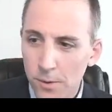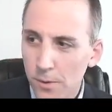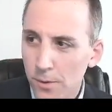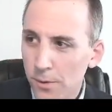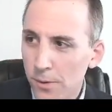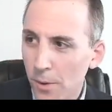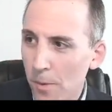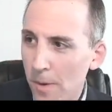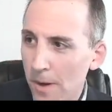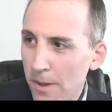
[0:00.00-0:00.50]

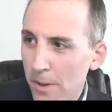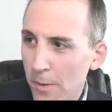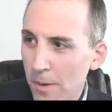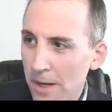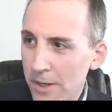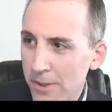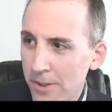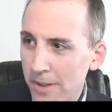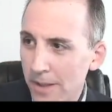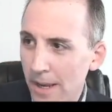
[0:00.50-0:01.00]
So one
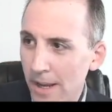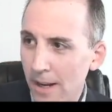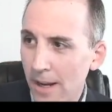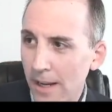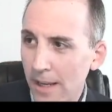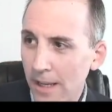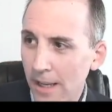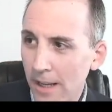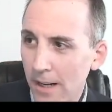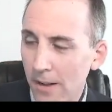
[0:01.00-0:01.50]
question that
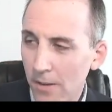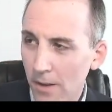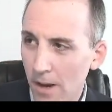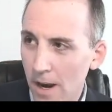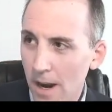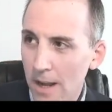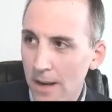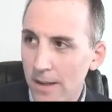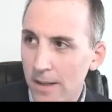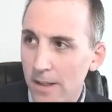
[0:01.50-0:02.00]
I get a
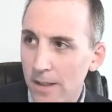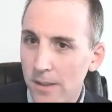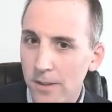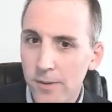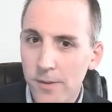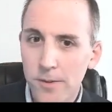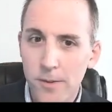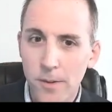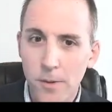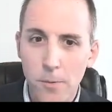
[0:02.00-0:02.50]
lot is,